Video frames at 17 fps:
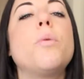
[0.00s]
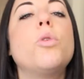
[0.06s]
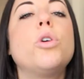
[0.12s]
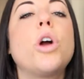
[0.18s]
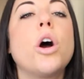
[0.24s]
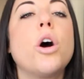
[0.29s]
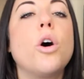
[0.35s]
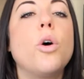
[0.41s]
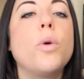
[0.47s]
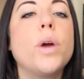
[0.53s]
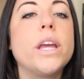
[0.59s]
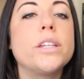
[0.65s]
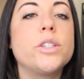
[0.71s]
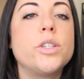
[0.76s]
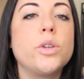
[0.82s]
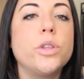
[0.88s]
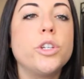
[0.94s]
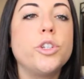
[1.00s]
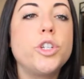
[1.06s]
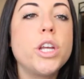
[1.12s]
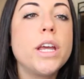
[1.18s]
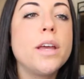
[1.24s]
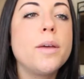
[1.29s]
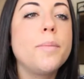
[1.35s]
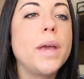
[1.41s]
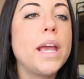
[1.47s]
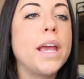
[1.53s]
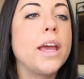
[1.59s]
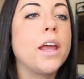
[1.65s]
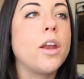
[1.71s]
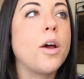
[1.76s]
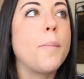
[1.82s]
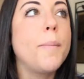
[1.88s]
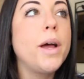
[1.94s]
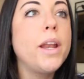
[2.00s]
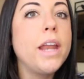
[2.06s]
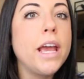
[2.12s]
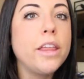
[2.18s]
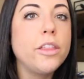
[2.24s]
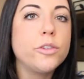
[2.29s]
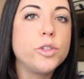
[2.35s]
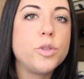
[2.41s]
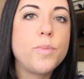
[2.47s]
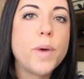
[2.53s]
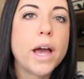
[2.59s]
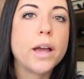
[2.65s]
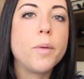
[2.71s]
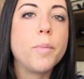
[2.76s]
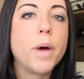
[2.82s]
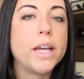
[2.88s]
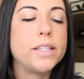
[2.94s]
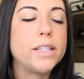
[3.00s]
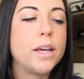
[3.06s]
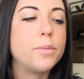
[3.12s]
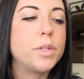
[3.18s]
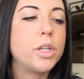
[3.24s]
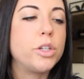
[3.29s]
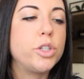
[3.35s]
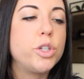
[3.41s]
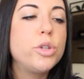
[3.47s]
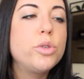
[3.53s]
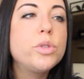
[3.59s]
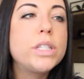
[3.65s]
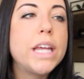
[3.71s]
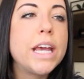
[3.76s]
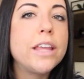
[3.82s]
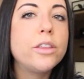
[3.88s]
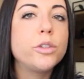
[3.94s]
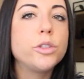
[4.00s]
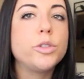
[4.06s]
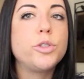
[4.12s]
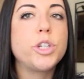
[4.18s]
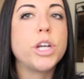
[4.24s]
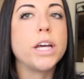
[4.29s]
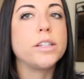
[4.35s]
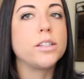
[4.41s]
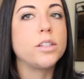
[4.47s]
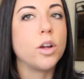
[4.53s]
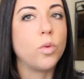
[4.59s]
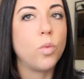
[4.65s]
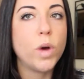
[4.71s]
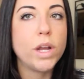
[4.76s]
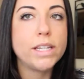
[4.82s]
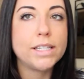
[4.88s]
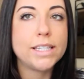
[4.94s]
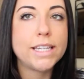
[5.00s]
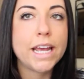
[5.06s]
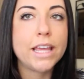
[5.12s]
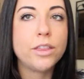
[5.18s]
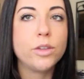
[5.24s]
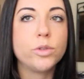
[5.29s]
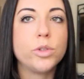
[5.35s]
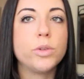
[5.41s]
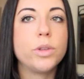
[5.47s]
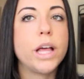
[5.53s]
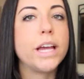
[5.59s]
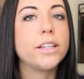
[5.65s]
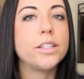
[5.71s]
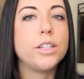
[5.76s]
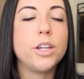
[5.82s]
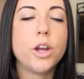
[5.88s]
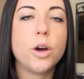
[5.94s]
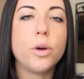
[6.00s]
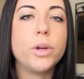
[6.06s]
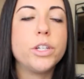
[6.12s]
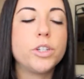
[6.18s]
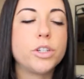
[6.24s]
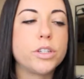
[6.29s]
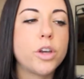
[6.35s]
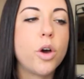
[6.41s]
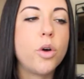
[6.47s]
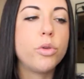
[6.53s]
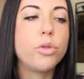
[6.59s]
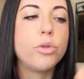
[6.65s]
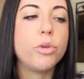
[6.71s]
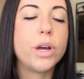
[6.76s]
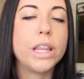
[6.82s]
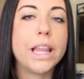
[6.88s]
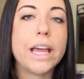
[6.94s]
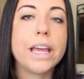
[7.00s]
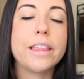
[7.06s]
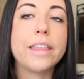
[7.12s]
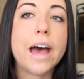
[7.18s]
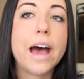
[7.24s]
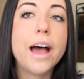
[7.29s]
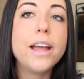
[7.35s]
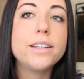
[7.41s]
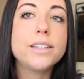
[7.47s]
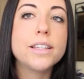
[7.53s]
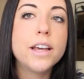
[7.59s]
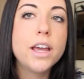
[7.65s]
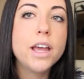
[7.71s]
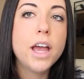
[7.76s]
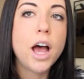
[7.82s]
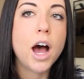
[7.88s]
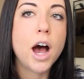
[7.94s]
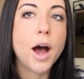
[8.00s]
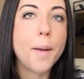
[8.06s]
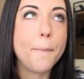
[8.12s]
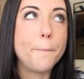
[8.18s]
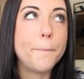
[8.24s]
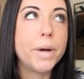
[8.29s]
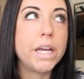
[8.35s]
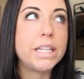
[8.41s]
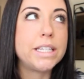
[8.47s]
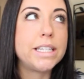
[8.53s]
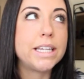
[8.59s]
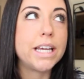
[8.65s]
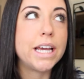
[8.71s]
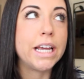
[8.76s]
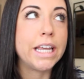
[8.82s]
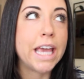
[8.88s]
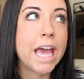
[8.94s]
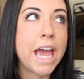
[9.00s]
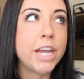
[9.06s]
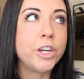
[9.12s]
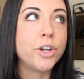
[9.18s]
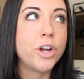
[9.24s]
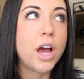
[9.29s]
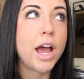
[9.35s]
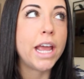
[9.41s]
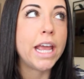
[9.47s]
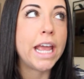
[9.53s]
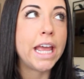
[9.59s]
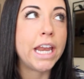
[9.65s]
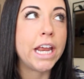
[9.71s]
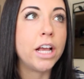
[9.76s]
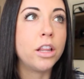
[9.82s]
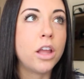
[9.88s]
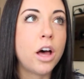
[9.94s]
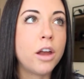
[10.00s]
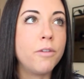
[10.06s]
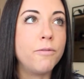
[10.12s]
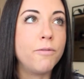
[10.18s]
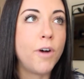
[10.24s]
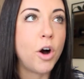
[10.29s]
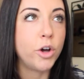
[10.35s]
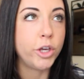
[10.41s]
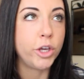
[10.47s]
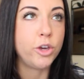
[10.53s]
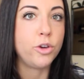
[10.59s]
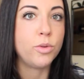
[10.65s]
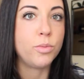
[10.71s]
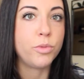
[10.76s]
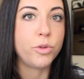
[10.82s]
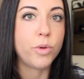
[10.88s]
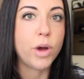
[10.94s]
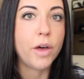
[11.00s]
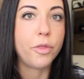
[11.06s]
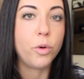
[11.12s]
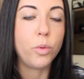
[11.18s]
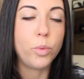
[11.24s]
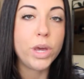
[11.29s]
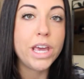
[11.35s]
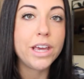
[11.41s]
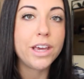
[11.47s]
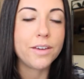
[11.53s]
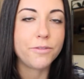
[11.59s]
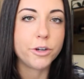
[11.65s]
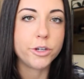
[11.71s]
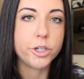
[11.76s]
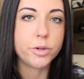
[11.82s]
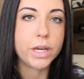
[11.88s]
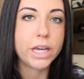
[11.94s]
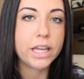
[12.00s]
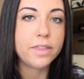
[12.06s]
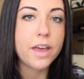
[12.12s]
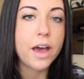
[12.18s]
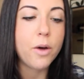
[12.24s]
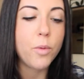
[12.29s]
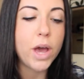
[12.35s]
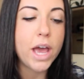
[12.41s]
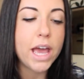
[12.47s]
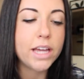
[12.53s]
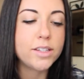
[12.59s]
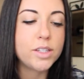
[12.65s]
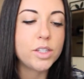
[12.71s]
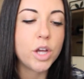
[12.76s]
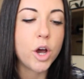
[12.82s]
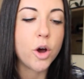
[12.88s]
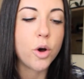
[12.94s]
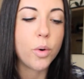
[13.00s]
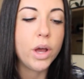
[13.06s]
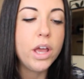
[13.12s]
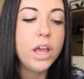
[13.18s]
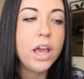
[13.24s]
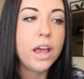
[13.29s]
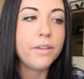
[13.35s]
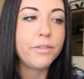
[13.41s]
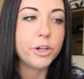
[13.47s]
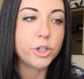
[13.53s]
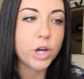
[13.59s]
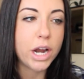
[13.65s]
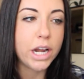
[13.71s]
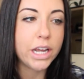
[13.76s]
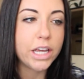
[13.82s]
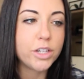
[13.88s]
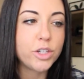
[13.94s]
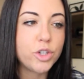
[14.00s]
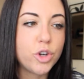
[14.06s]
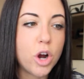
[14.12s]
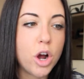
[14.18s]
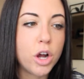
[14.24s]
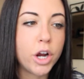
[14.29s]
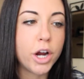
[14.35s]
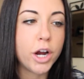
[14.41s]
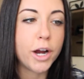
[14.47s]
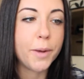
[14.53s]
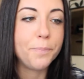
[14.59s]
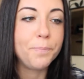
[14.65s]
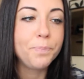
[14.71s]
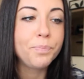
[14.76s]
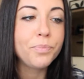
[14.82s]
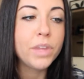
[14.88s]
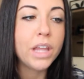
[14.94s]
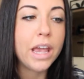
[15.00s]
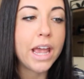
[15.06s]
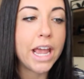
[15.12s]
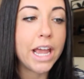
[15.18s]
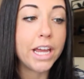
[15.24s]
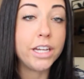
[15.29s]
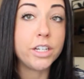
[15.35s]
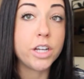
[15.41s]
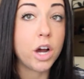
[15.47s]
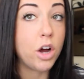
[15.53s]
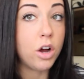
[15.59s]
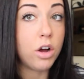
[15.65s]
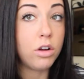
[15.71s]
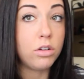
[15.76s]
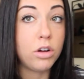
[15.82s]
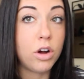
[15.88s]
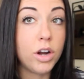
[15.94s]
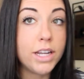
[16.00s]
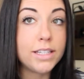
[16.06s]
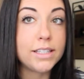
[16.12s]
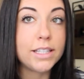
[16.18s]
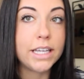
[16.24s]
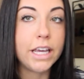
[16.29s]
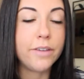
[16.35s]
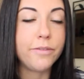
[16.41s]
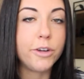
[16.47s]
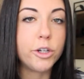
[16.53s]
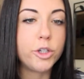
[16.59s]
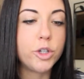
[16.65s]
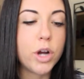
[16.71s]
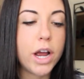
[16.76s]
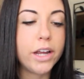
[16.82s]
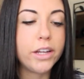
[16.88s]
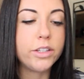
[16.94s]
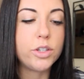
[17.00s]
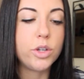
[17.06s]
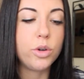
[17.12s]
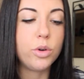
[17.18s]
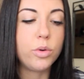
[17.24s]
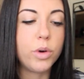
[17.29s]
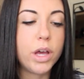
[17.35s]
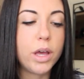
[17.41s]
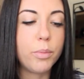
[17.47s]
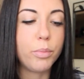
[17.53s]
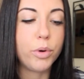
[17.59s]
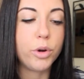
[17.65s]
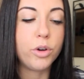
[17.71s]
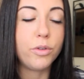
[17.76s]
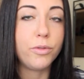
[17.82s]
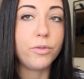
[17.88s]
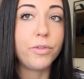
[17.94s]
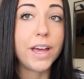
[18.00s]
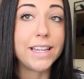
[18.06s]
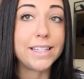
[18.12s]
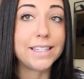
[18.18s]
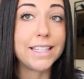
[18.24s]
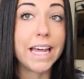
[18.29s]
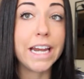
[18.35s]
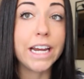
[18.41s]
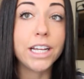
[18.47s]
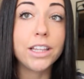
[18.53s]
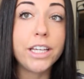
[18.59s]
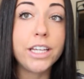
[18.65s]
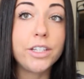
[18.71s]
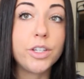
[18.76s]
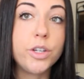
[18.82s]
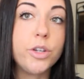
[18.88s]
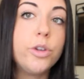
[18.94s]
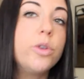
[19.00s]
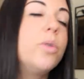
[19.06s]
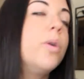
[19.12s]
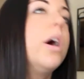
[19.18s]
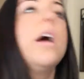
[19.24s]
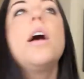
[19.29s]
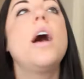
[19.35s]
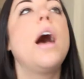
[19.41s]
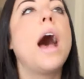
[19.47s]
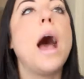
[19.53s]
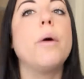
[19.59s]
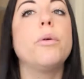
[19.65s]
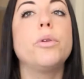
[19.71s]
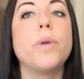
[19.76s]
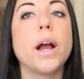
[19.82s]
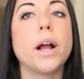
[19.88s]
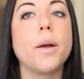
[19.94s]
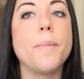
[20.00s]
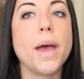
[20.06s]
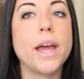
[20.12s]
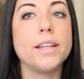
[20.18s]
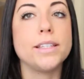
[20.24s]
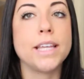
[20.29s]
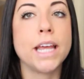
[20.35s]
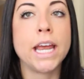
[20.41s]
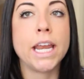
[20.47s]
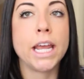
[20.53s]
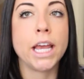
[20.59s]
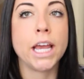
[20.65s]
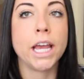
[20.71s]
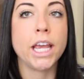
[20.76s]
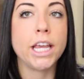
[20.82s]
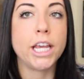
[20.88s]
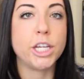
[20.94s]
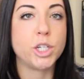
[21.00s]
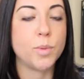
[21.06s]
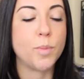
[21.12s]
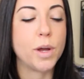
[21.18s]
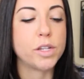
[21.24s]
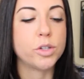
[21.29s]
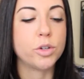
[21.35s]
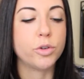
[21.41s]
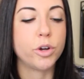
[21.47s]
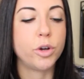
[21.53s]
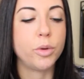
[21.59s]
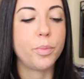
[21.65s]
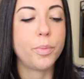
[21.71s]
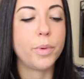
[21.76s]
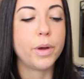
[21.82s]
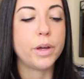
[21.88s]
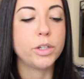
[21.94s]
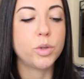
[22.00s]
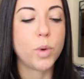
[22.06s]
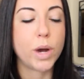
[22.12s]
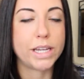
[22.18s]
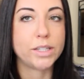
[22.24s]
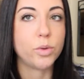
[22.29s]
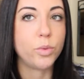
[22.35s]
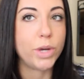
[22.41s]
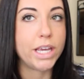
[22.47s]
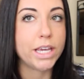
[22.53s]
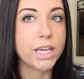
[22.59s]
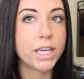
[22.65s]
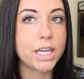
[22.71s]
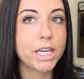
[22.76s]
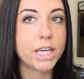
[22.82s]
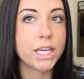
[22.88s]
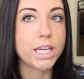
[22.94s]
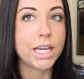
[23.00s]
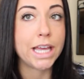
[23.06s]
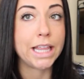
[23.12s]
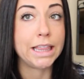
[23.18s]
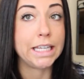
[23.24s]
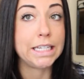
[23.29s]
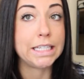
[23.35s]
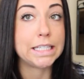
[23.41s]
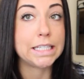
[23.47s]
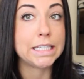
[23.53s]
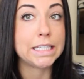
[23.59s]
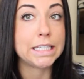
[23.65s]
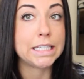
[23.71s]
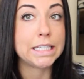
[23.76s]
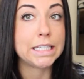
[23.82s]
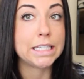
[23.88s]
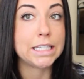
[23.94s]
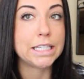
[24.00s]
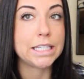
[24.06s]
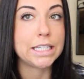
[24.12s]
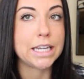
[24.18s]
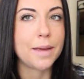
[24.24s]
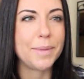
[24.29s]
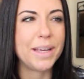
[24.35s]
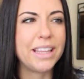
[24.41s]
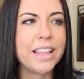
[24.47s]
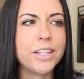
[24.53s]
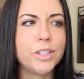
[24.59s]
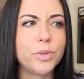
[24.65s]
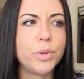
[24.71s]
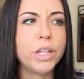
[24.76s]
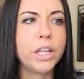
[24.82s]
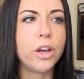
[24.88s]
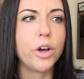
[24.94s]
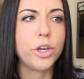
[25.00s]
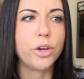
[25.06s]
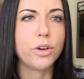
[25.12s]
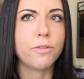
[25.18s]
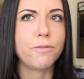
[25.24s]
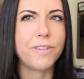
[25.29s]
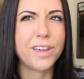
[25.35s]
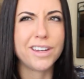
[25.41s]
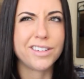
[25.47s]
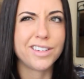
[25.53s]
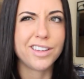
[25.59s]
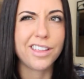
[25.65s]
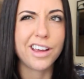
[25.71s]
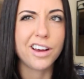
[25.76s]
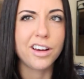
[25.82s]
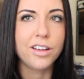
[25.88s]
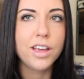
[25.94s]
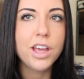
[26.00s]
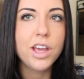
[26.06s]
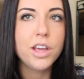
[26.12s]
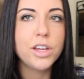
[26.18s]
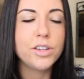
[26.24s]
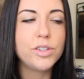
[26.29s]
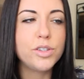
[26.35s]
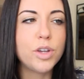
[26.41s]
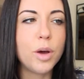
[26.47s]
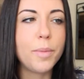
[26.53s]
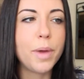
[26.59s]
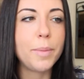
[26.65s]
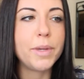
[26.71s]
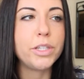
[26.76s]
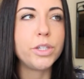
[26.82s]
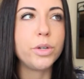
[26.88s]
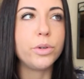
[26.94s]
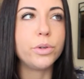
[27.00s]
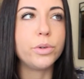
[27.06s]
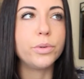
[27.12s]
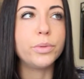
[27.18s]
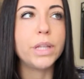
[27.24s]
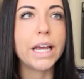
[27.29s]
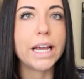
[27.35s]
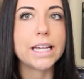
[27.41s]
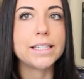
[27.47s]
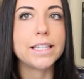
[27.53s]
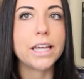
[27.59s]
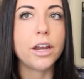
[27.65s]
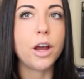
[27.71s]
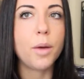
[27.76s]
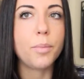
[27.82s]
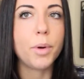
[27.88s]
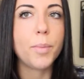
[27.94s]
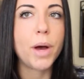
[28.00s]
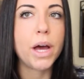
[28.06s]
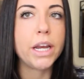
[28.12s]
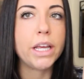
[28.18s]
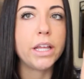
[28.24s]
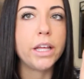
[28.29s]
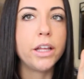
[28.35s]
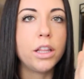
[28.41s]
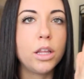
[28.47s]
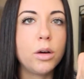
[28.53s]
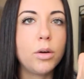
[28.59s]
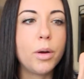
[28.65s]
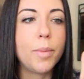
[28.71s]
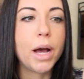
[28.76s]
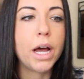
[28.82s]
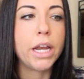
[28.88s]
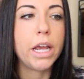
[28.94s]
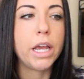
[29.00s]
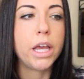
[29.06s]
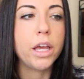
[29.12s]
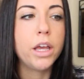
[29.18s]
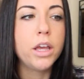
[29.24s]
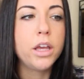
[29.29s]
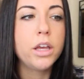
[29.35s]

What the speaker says: will go into the gym and on Monday they'll do back and biceps, on Tuesday they'll do chest, on Wednesday they'll do legs, and just go through it like that. But again, you're not hitting a lot of volume throughout the week if you're doing it that way. So if you're trying to get stronger, and honestly, if you're trying to improve aesthetically too, I would recommend hitting each muscle group twice a week at least. I mean, that's really all you can fit into there. So maybe do, like I said, upper body, lower body,